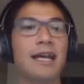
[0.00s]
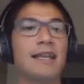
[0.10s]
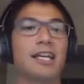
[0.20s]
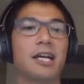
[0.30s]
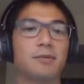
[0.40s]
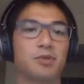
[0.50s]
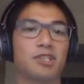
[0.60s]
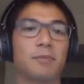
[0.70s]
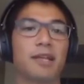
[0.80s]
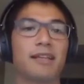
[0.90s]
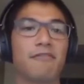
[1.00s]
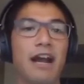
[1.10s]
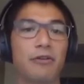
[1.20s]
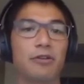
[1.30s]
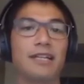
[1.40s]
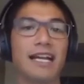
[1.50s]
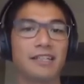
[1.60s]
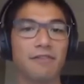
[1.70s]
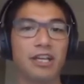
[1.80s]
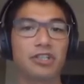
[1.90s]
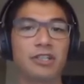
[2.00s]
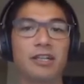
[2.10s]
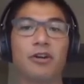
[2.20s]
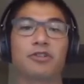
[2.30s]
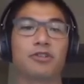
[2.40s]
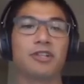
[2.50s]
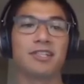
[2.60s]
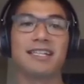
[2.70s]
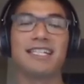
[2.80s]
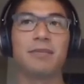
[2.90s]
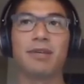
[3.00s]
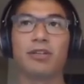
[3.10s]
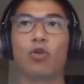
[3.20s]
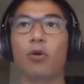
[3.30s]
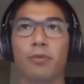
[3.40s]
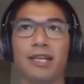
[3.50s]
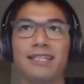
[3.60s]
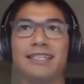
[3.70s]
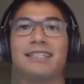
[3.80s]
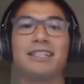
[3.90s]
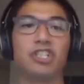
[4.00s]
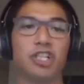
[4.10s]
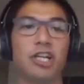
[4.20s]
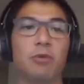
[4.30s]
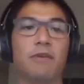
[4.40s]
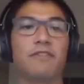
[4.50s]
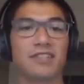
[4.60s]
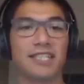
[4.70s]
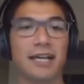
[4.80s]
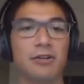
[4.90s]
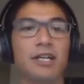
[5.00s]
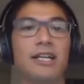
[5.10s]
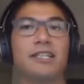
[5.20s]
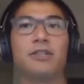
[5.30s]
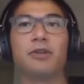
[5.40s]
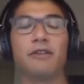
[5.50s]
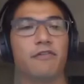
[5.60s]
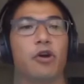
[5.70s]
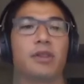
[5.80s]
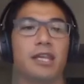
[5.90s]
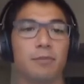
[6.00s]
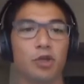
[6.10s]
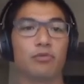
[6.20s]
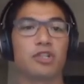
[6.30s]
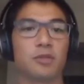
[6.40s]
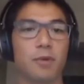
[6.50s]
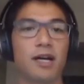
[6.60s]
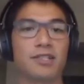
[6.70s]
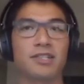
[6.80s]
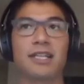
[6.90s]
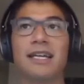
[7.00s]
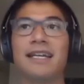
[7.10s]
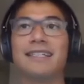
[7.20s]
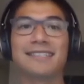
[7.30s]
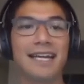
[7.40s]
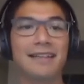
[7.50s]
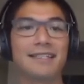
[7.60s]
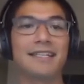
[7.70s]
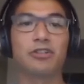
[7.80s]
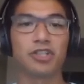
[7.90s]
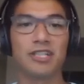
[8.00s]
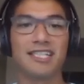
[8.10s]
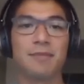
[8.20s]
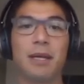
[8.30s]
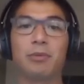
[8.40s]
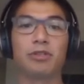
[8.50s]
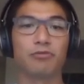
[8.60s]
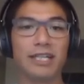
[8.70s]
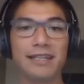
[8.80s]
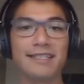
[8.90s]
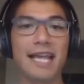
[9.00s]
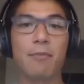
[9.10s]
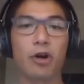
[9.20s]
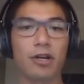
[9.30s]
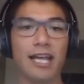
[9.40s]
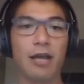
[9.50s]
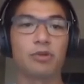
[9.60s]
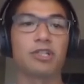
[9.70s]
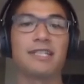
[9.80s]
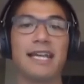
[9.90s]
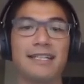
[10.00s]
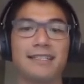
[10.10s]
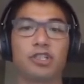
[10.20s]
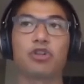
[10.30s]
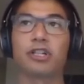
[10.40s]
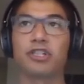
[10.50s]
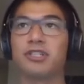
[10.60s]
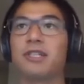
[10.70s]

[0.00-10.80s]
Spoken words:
that comes with something like viral inactivation, and also doesn't need to be incorporated into the genome of a cell to invoke the immune response. Instead, the cell just needs to be able to read this mRNA, which contains instructions to